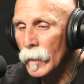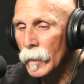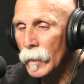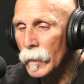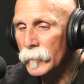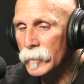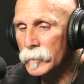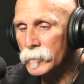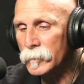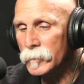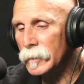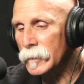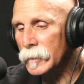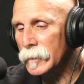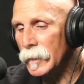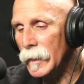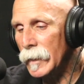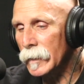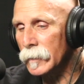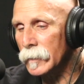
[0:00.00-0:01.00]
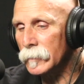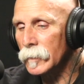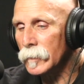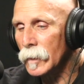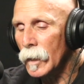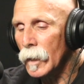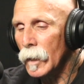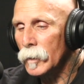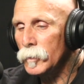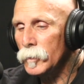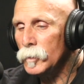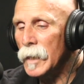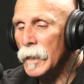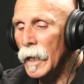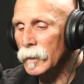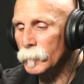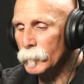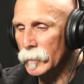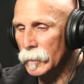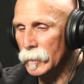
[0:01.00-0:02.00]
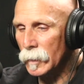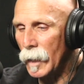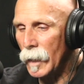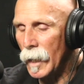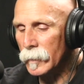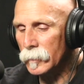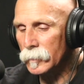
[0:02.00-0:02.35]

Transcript: This is the thing is, you guys put a lot